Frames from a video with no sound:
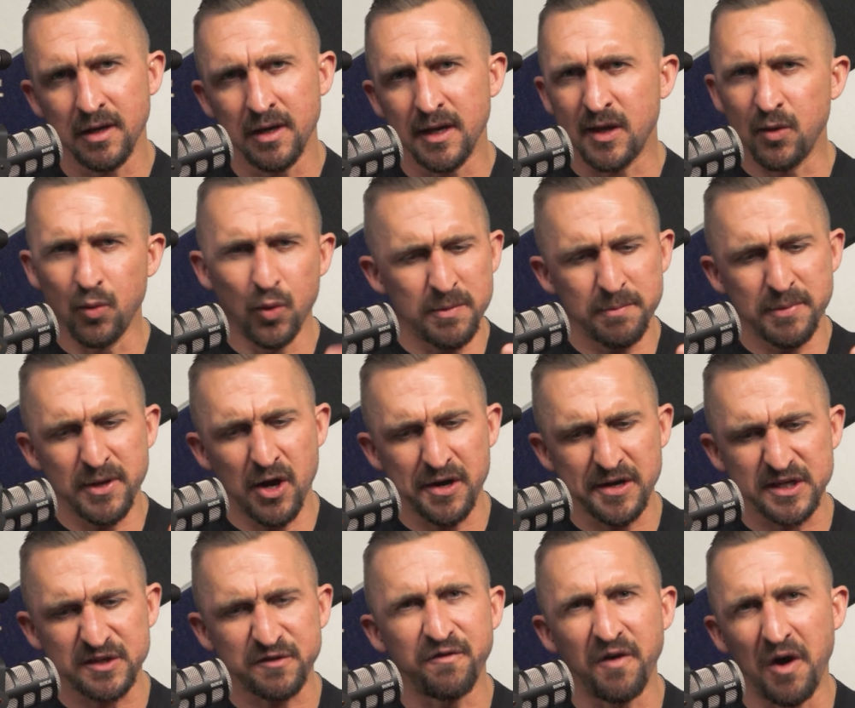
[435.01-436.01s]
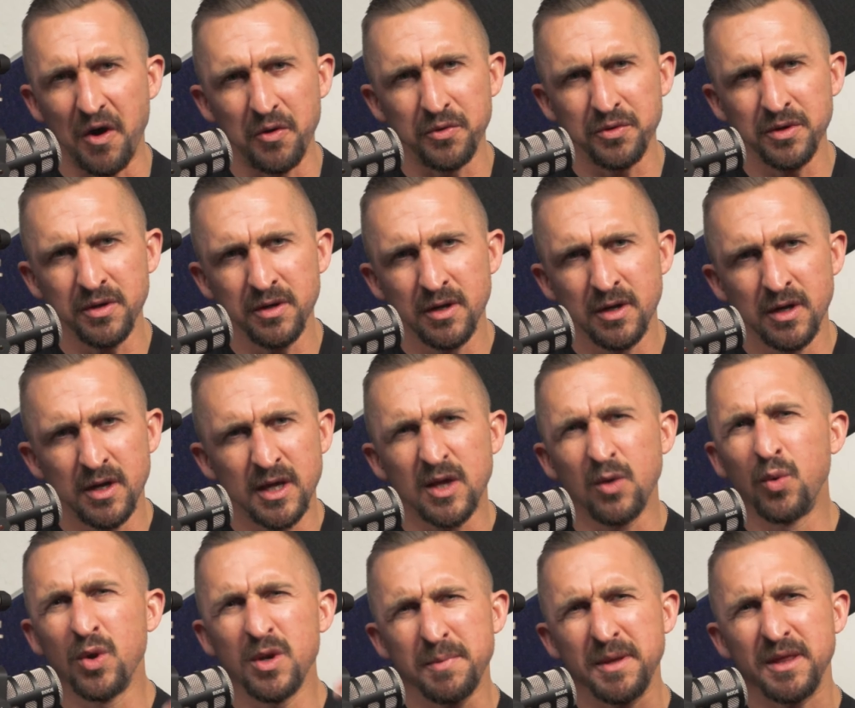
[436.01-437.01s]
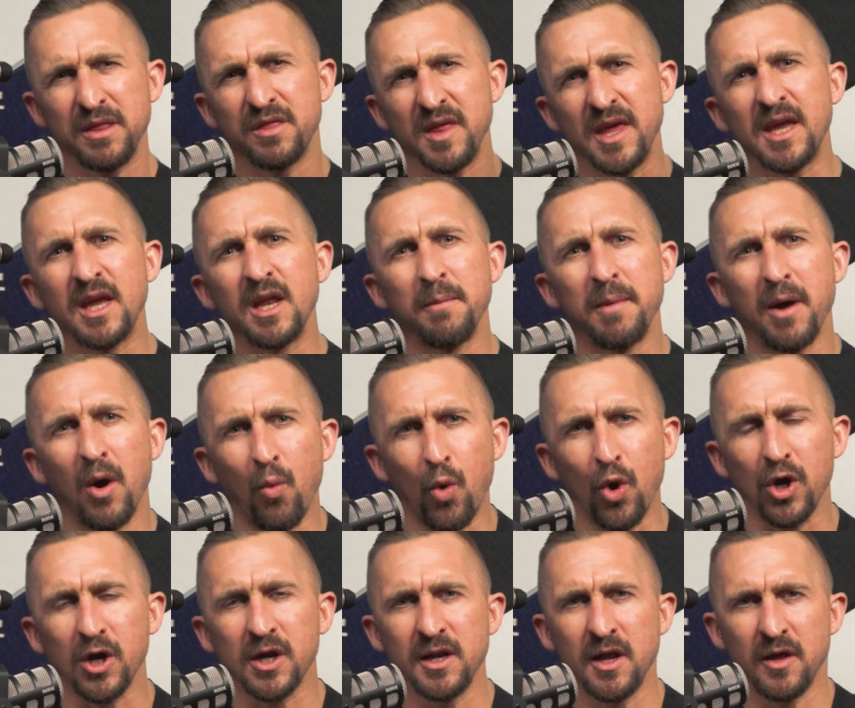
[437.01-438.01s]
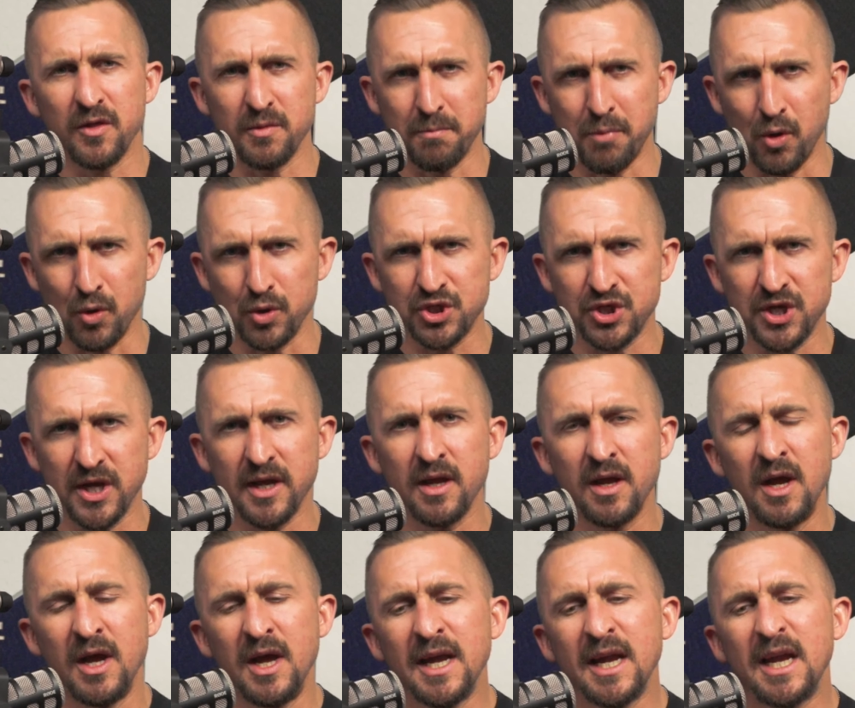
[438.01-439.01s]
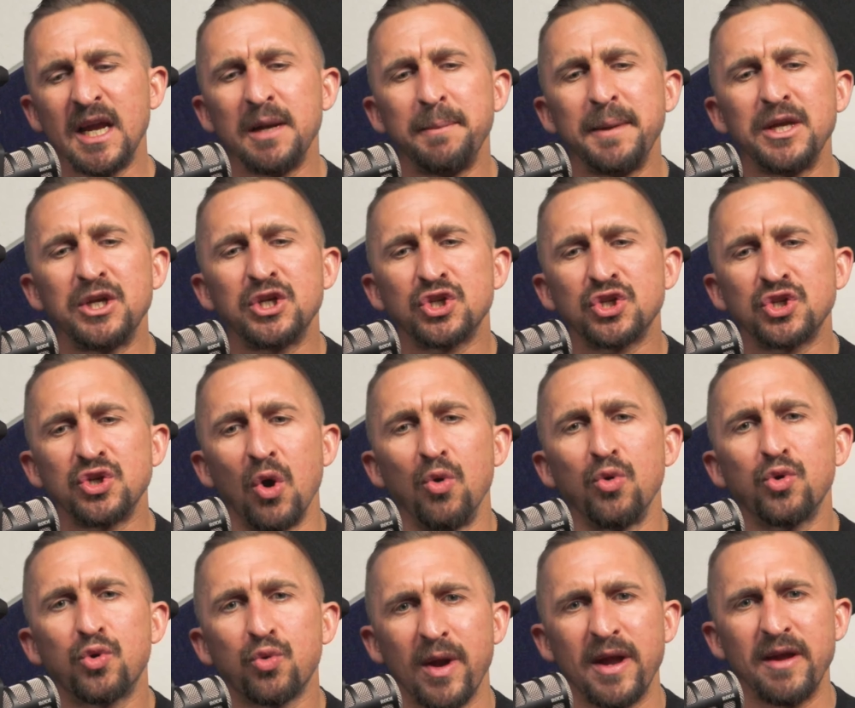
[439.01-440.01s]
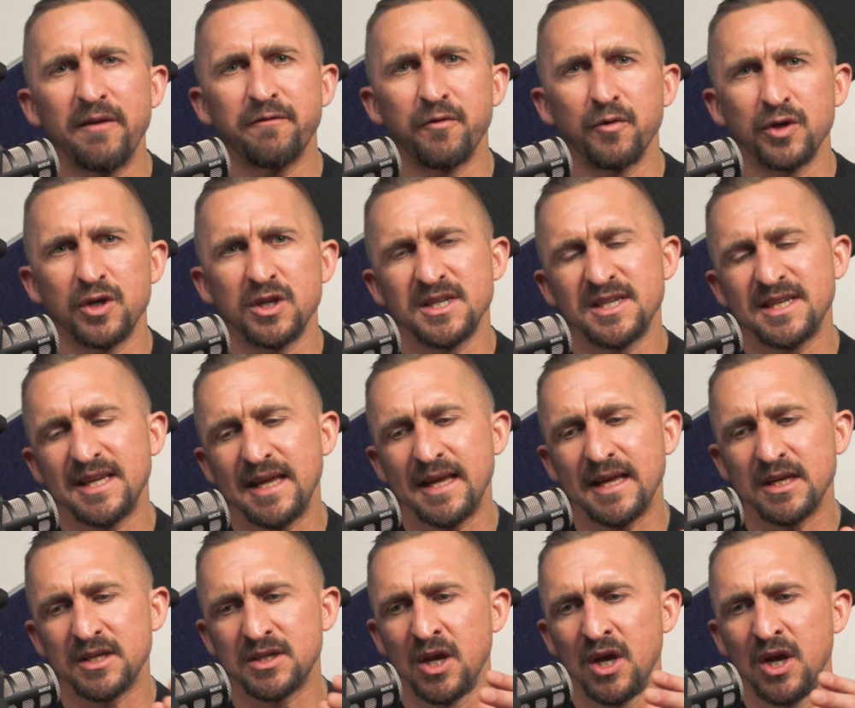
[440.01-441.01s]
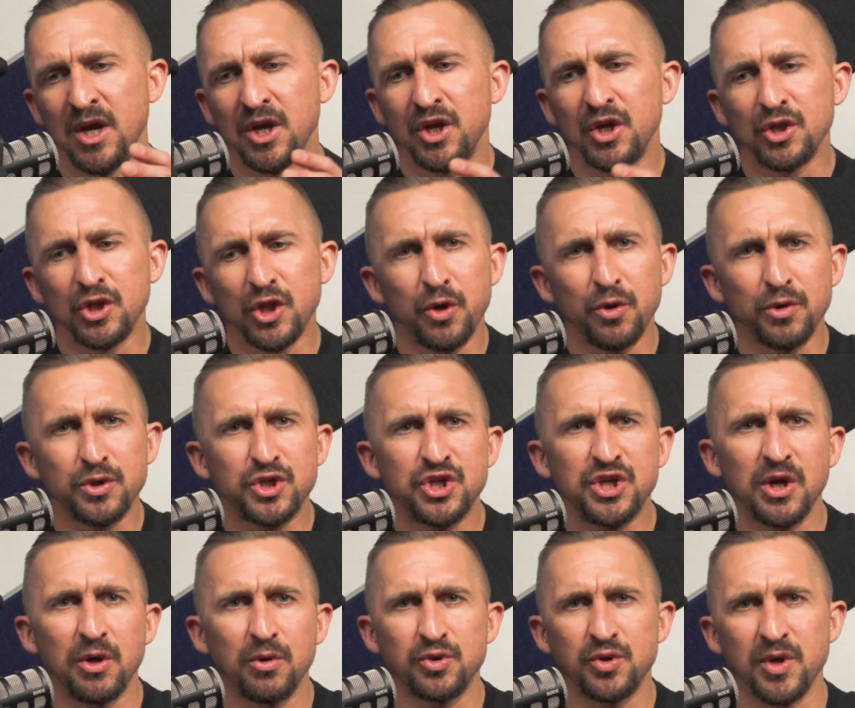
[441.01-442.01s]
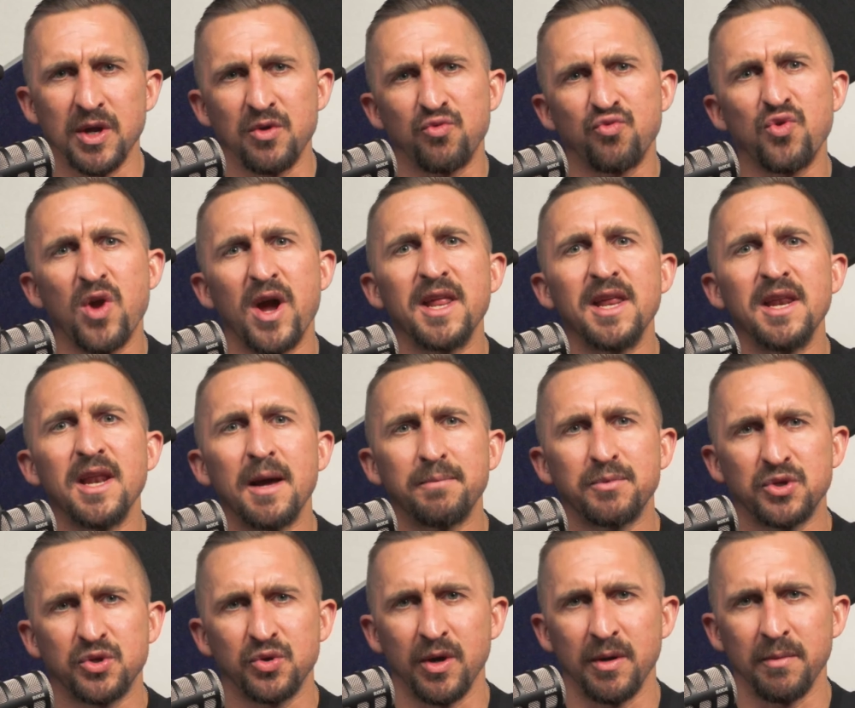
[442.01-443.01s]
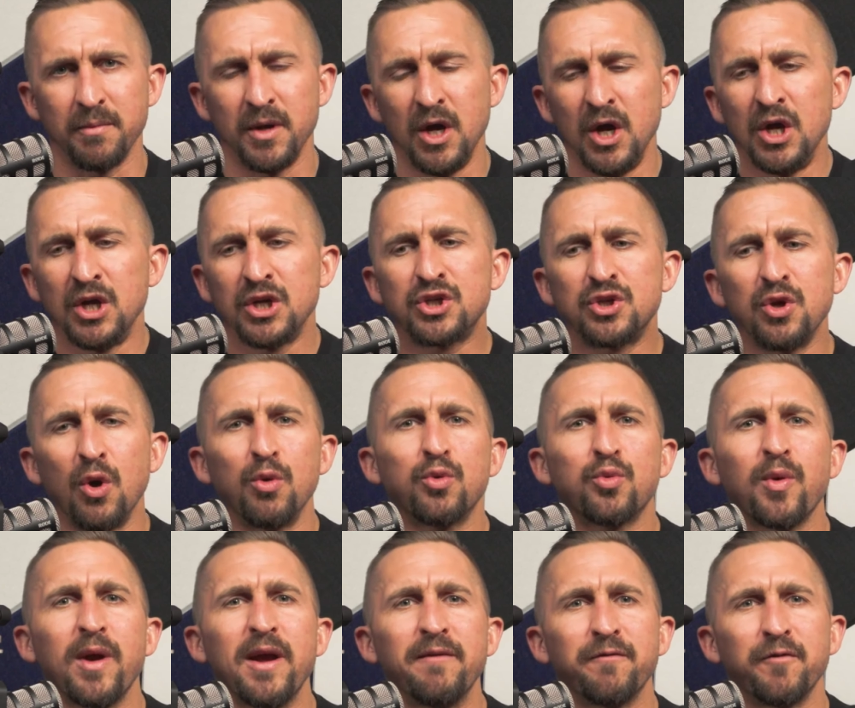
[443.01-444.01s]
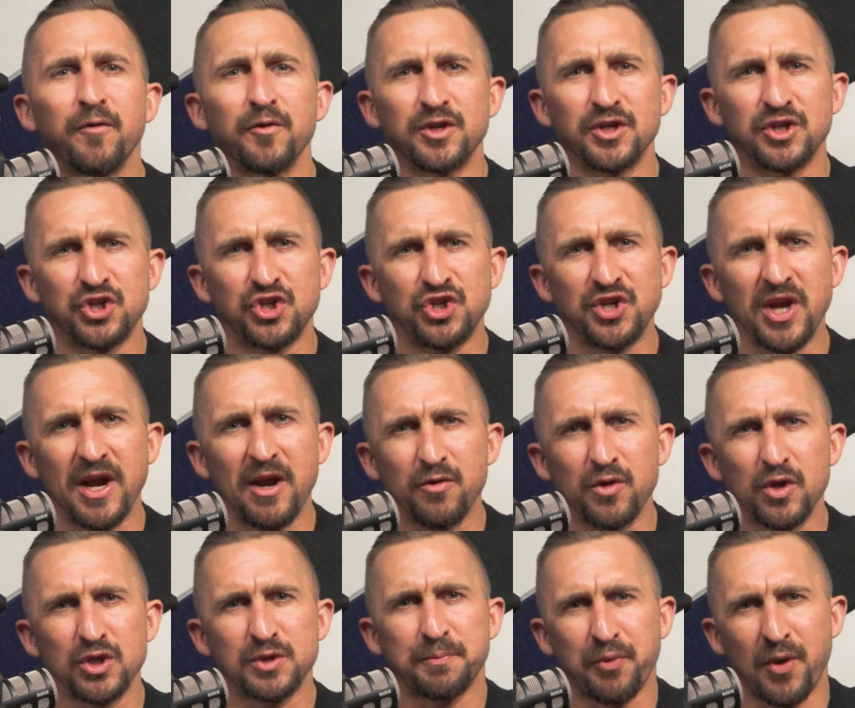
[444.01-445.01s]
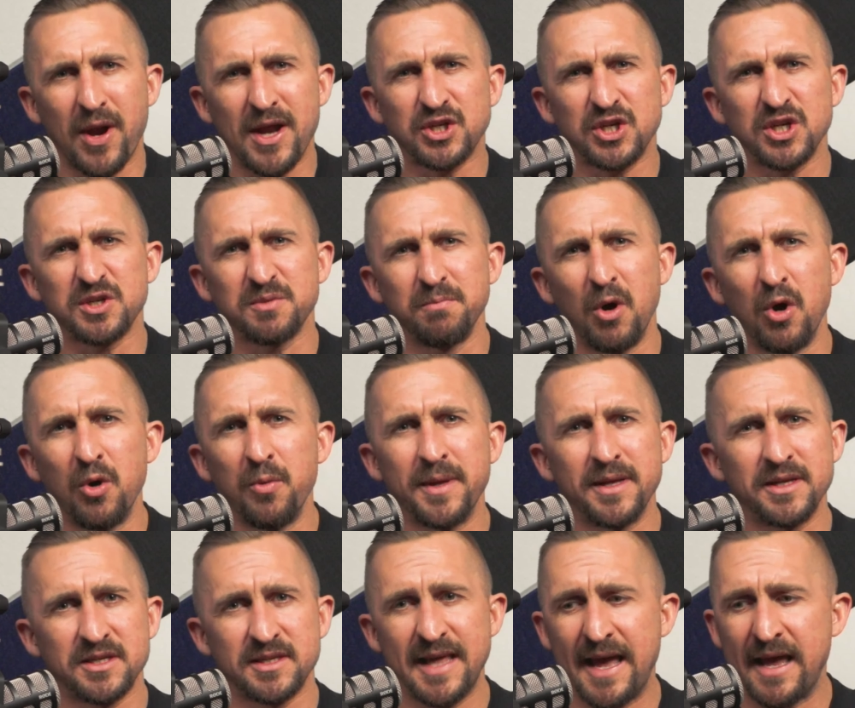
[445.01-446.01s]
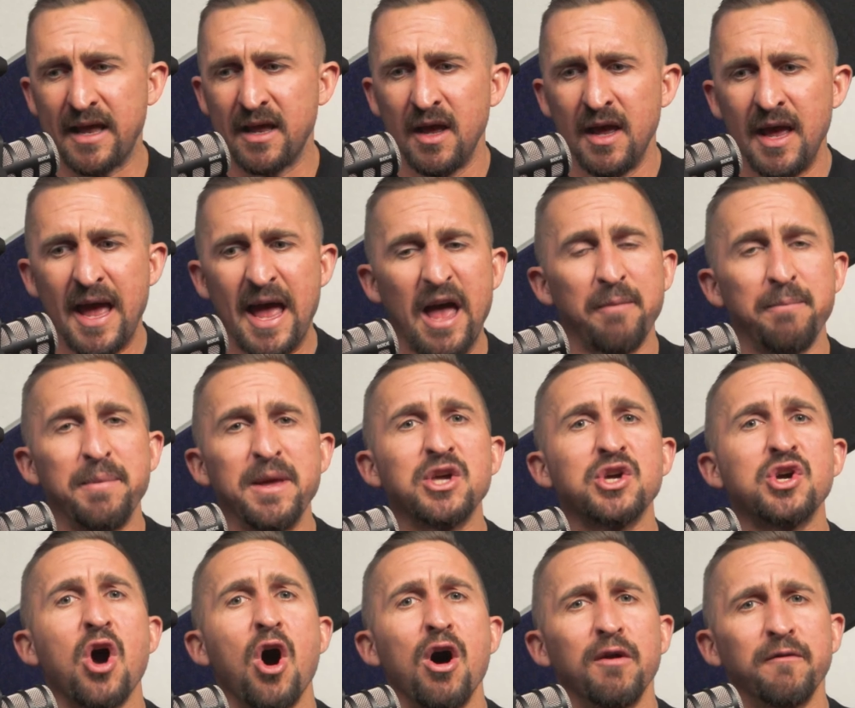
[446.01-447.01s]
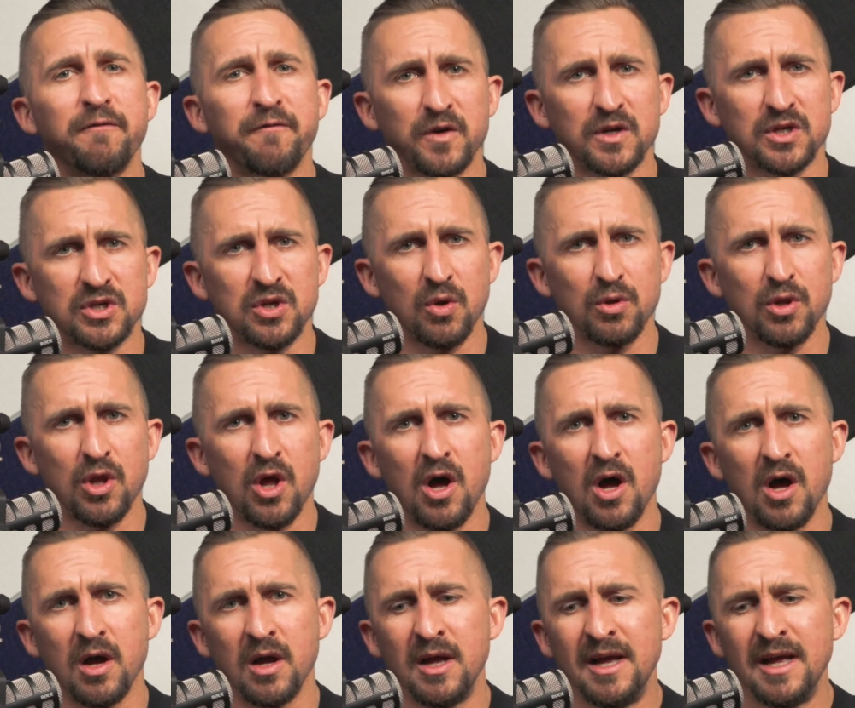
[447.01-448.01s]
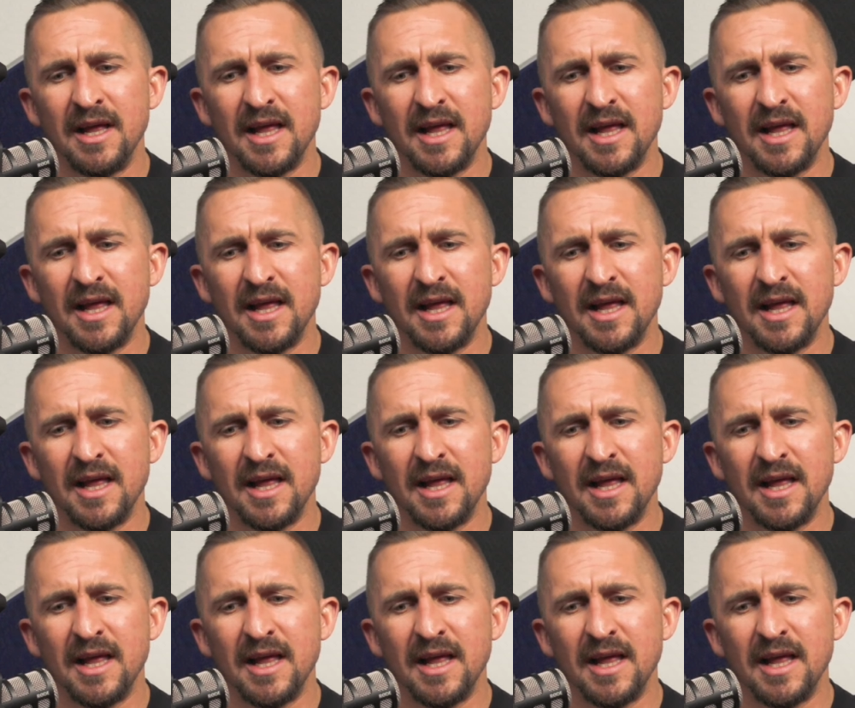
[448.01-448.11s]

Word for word: He wouldn't be on his phone. He wouldn't be thinking about work and other bullshit. He'd be so grateful to see his little children running up to him. So grateful to share those precious moments that have been gone for so long.